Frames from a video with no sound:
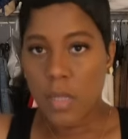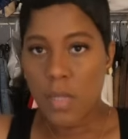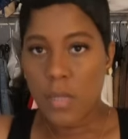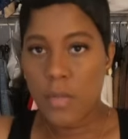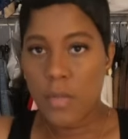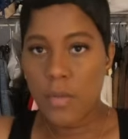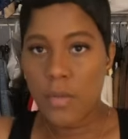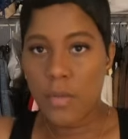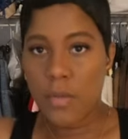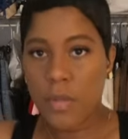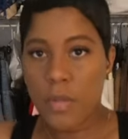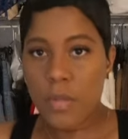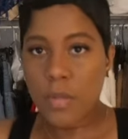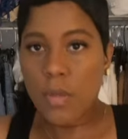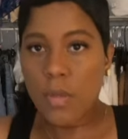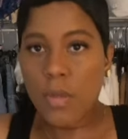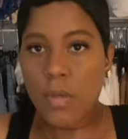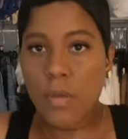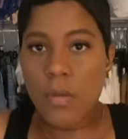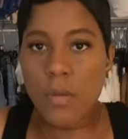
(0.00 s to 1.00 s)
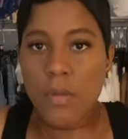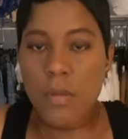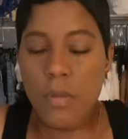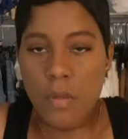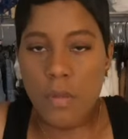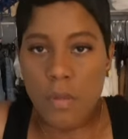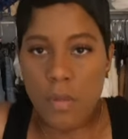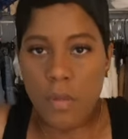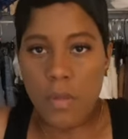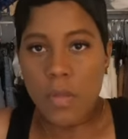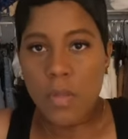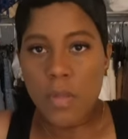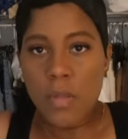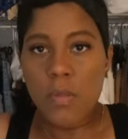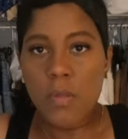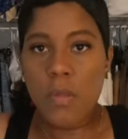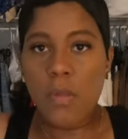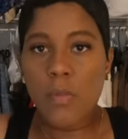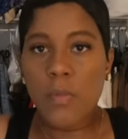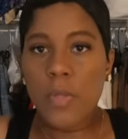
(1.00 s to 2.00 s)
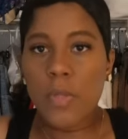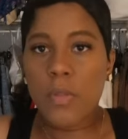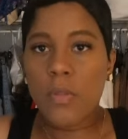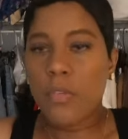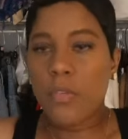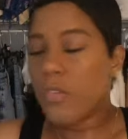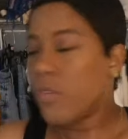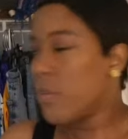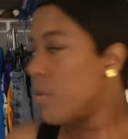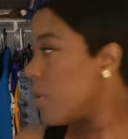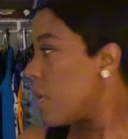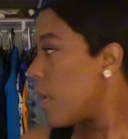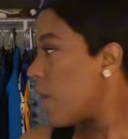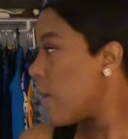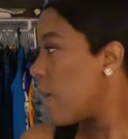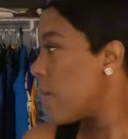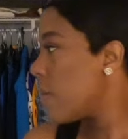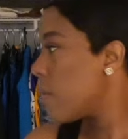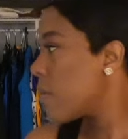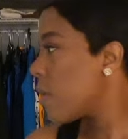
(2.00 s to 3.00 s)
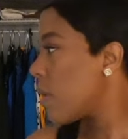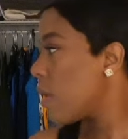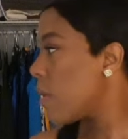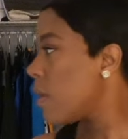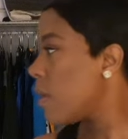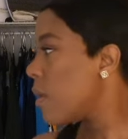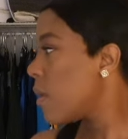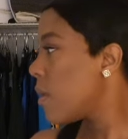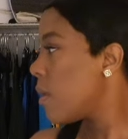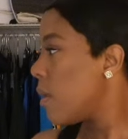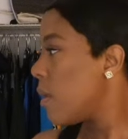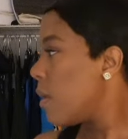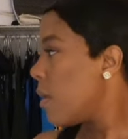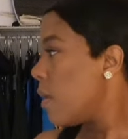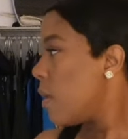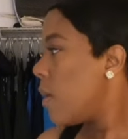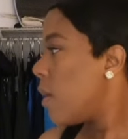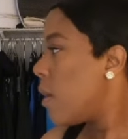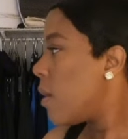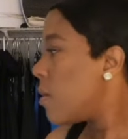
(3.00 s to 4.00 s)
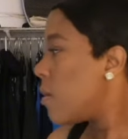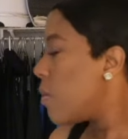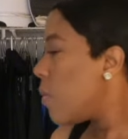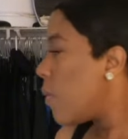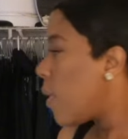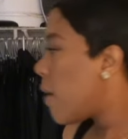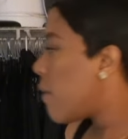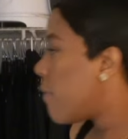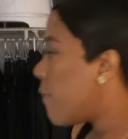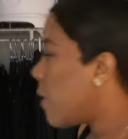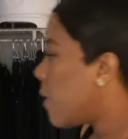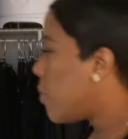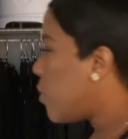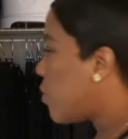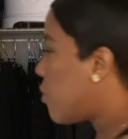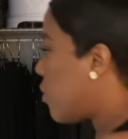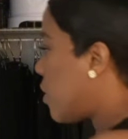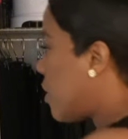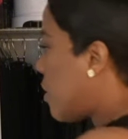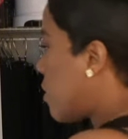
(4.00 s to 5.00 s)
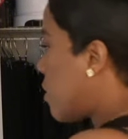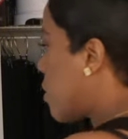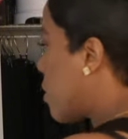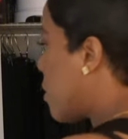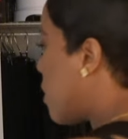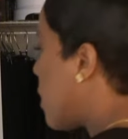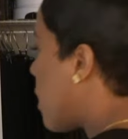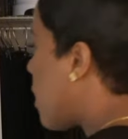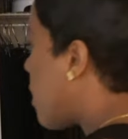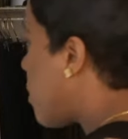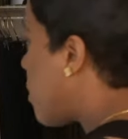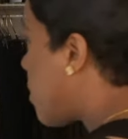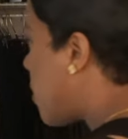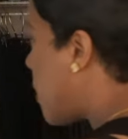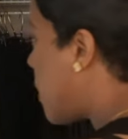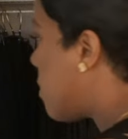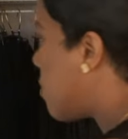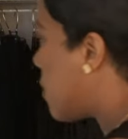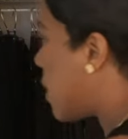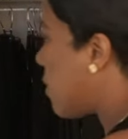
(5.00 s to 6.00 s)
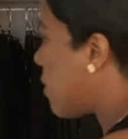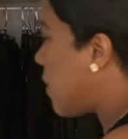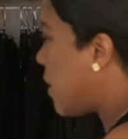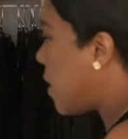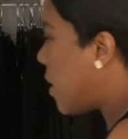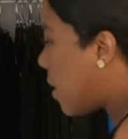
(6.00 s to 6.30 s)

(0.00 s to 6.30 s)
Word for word: and you're good to go. So I wanted to show you guys how the Wild Fable jeans turned out. I'm definitely